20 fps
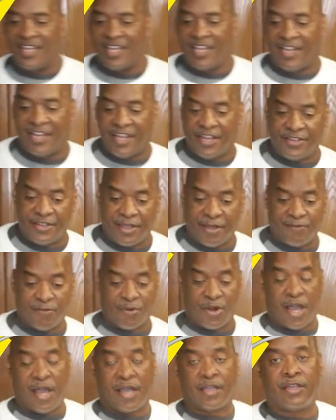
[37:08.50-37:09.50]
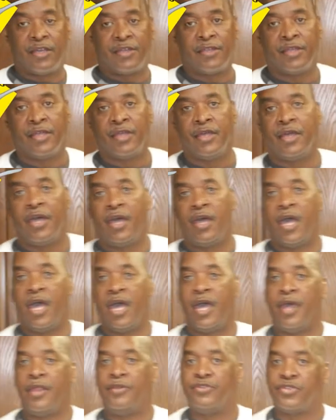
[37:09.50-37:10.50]
and let that rock.
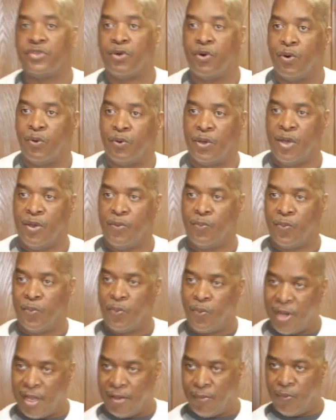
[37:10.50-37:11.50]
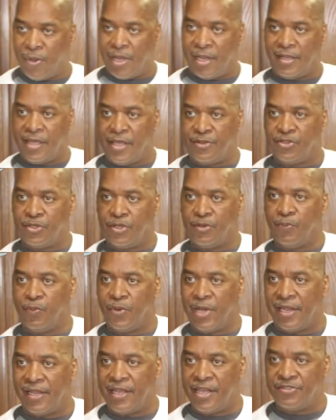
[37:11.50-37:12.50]
And so, and while, while that's
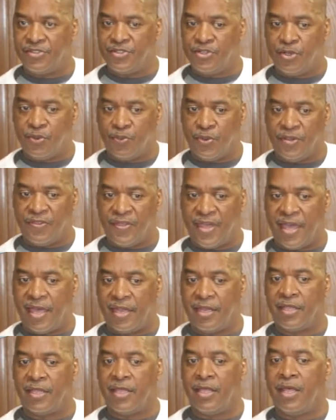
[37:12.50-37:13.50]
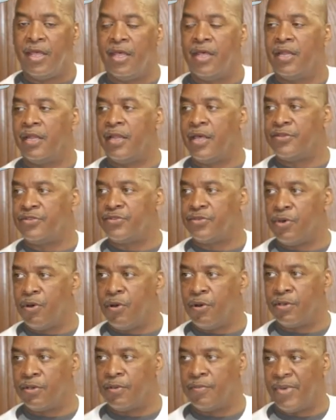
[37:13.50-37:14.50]
while that's doing that, let's
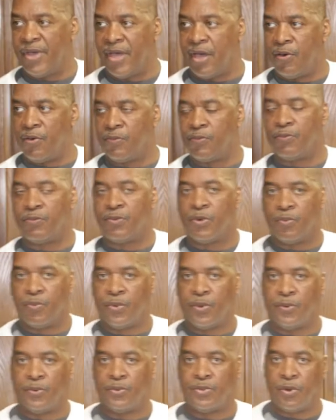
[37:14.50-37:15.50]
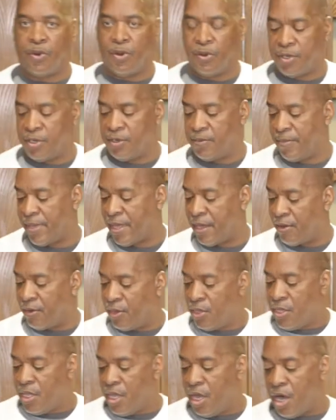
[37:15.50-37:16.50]
talk about what we were talking about.
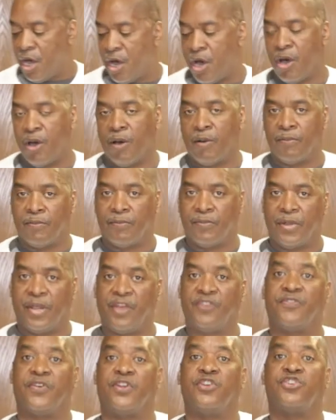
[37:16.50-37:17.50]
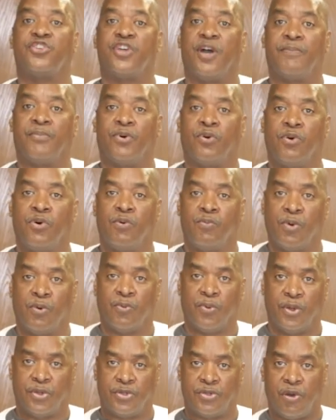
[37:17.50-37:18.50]
Um, let's finish up on what
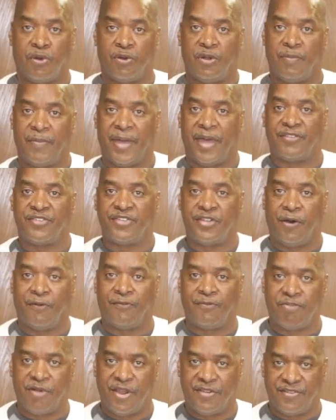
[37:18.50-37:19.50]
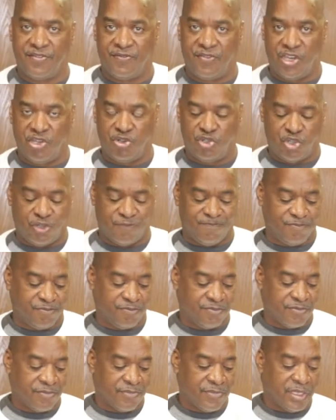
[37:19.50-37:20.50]
we were talking about: self-preservation.
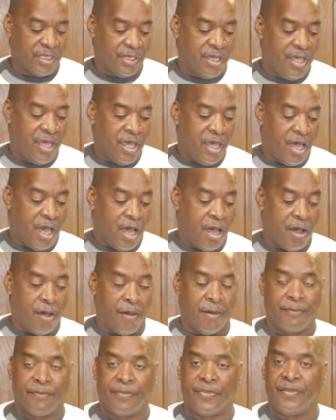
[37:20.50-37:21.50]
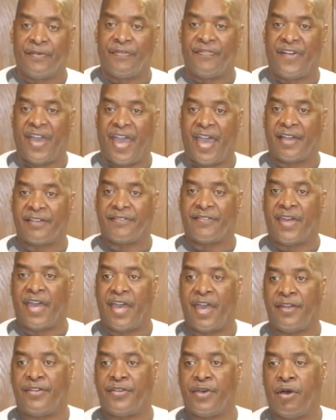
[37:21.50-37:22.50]
Um, the fact
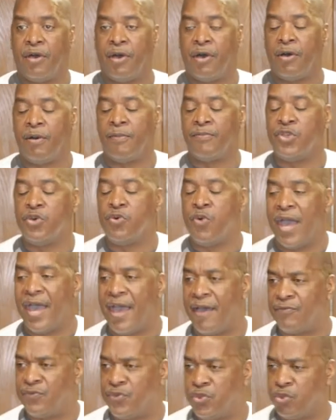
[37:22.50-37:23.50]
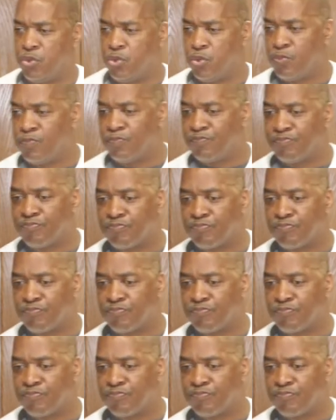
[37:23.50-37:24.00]
that um, you have to,